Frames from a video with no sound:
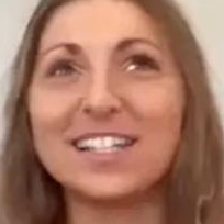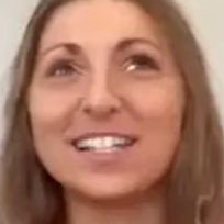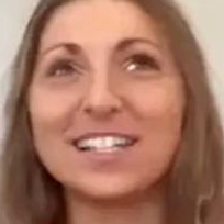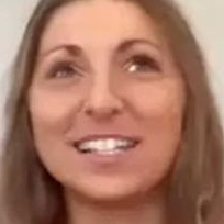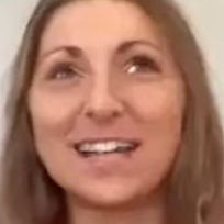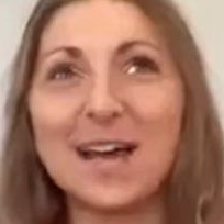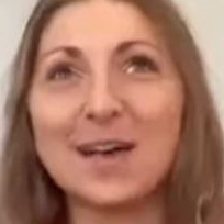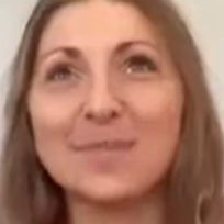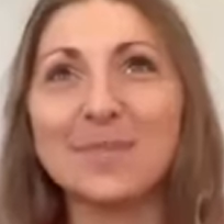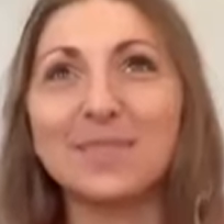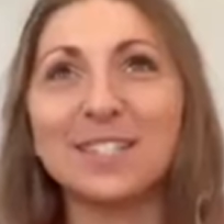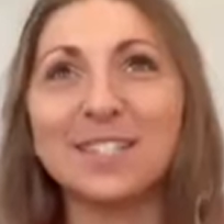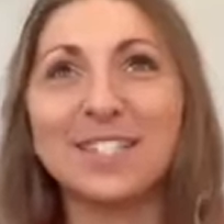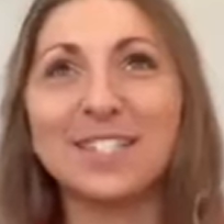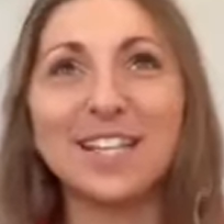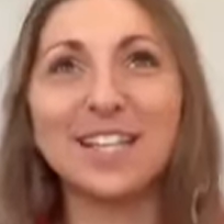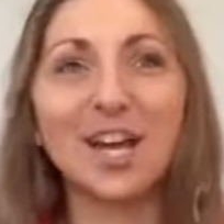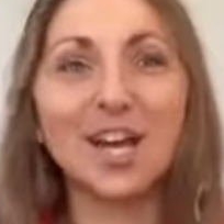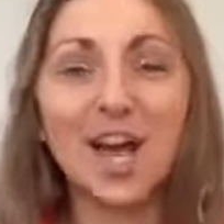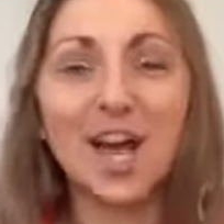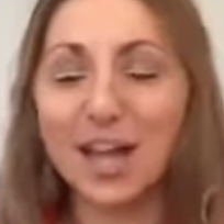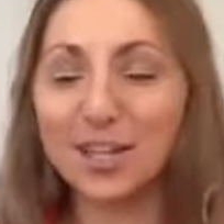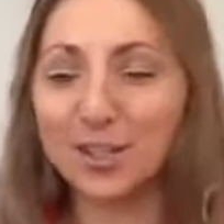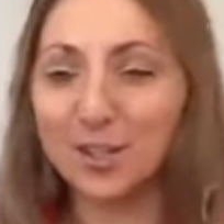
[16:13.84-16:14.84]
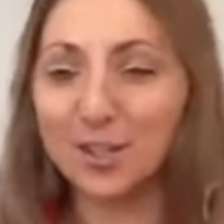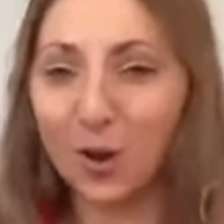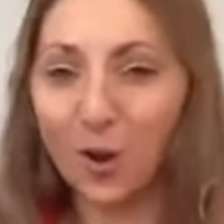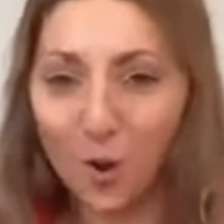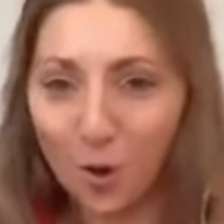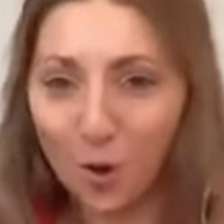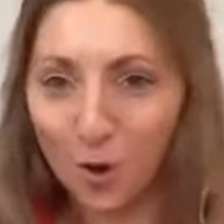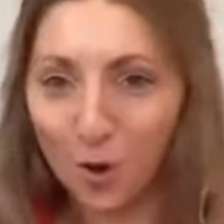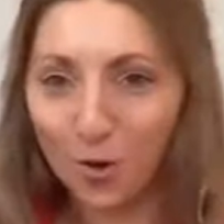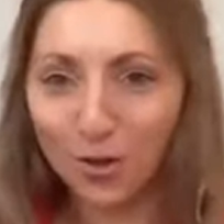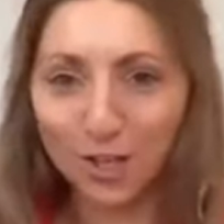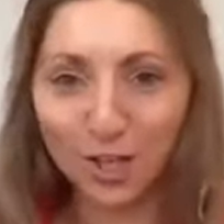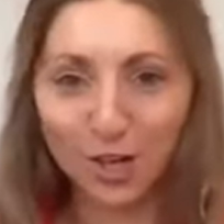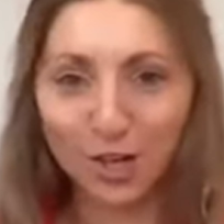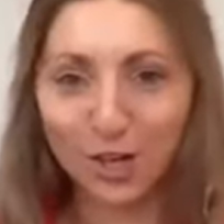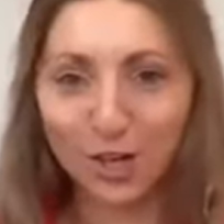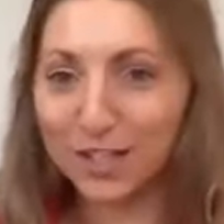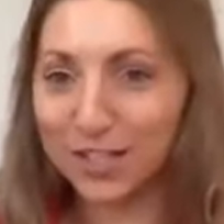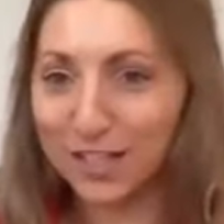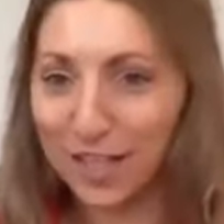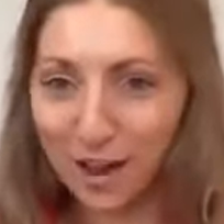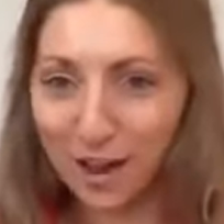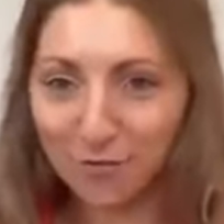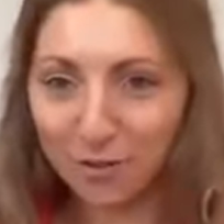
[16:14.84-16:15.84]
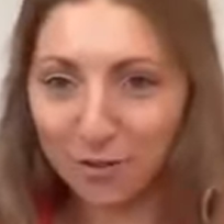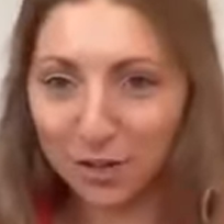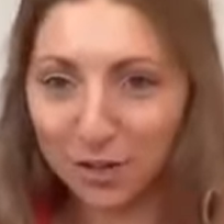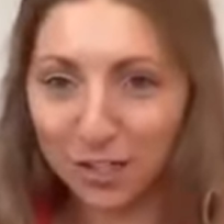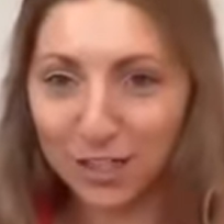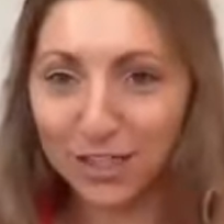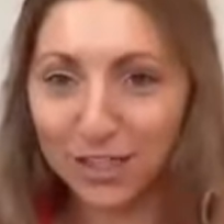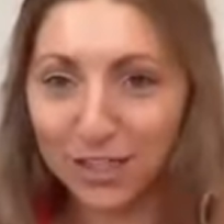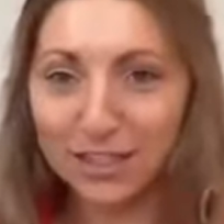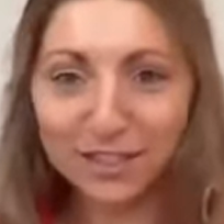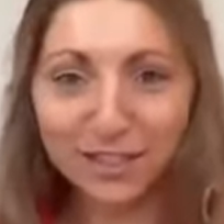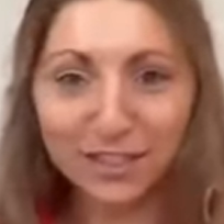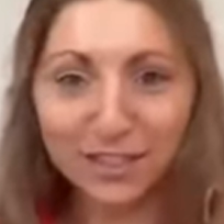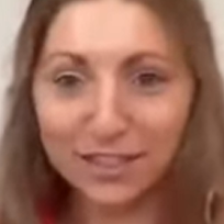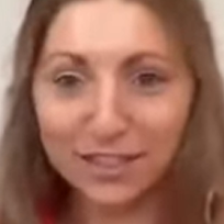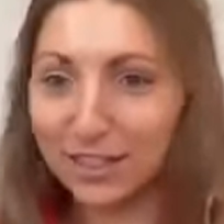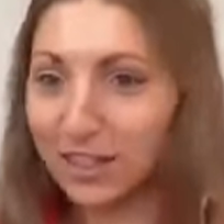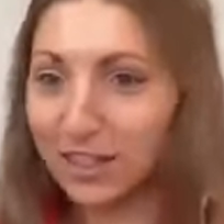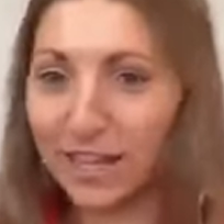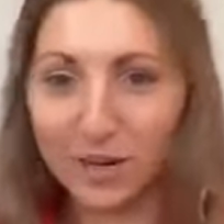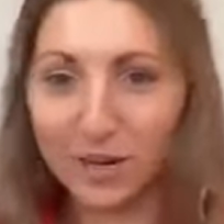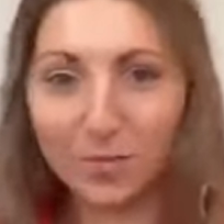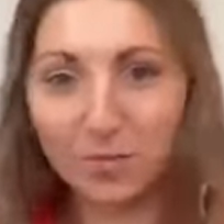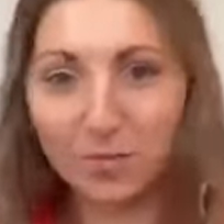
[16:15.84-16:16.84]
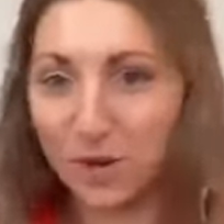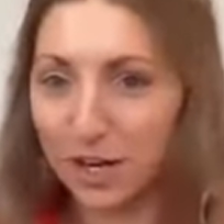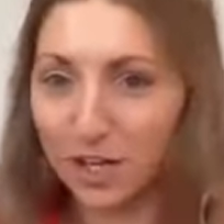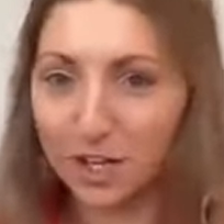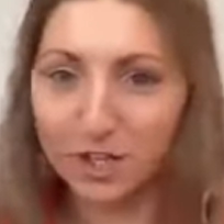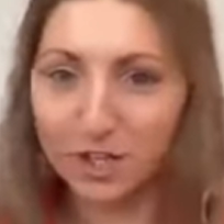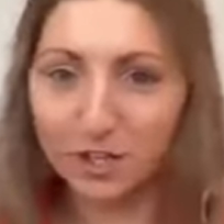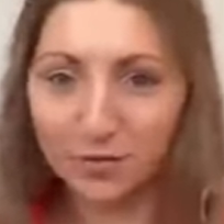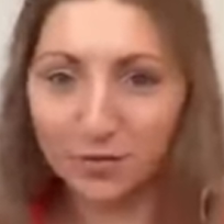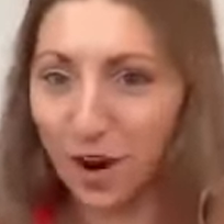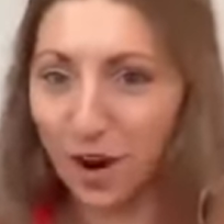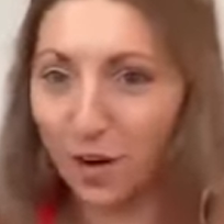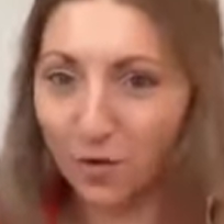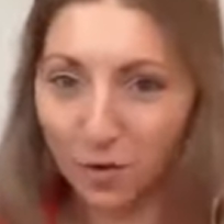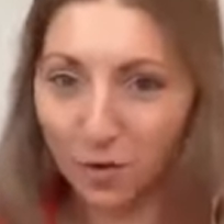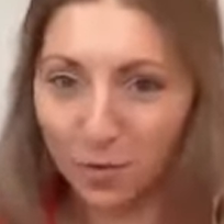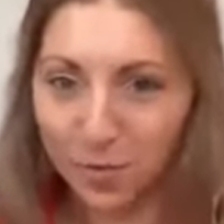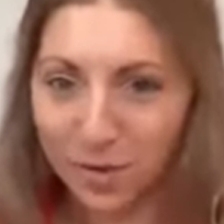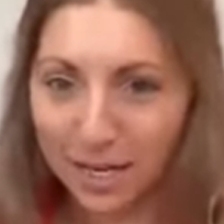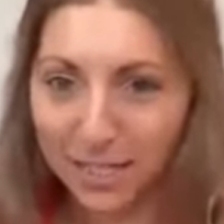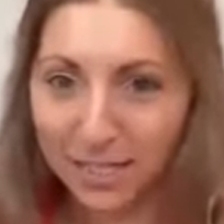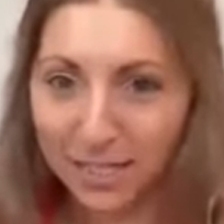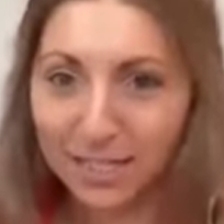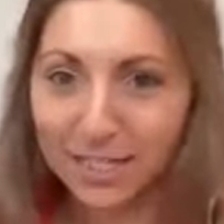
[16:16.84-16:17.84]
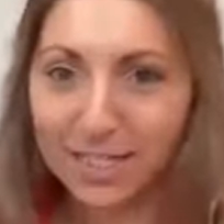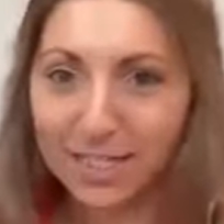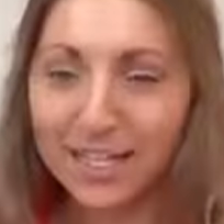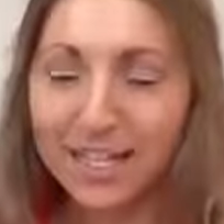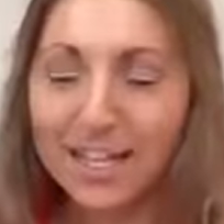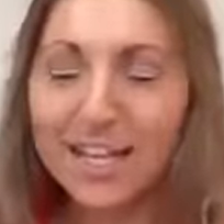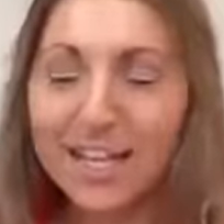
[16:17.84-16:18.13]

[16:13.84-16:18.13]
like Dems as a whole, like across every like branch of government,